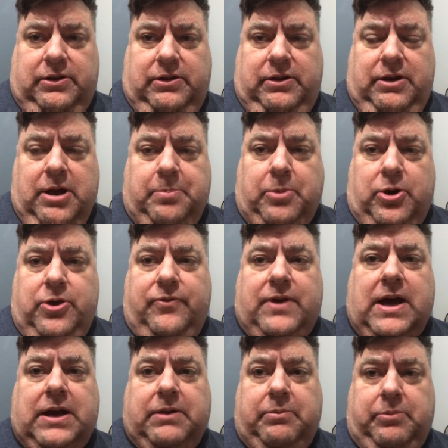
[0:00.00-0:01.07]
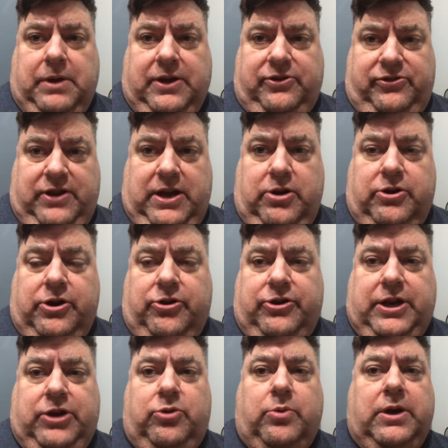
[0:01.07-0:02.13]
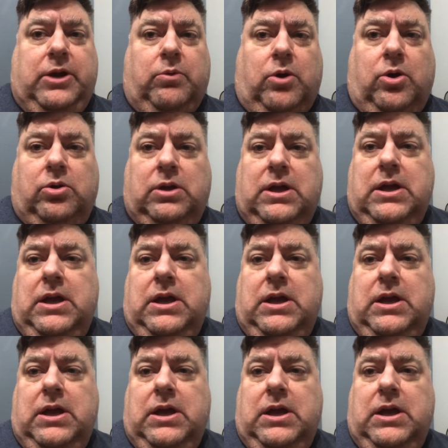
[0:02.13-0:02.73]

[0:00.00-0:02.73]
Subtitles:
number you've got to exceed on your D20 roll.